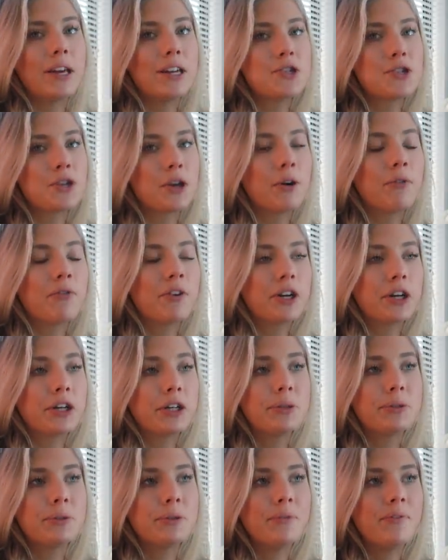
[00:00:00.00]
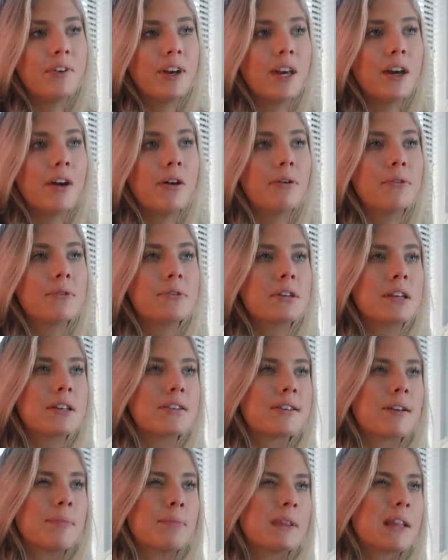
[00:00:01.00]
intro for your YouTube videos
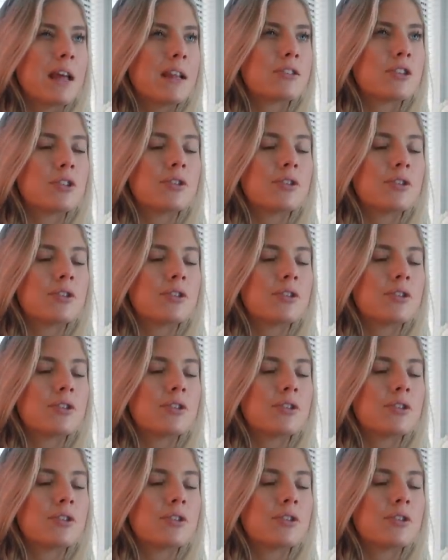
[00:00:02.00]
and something that's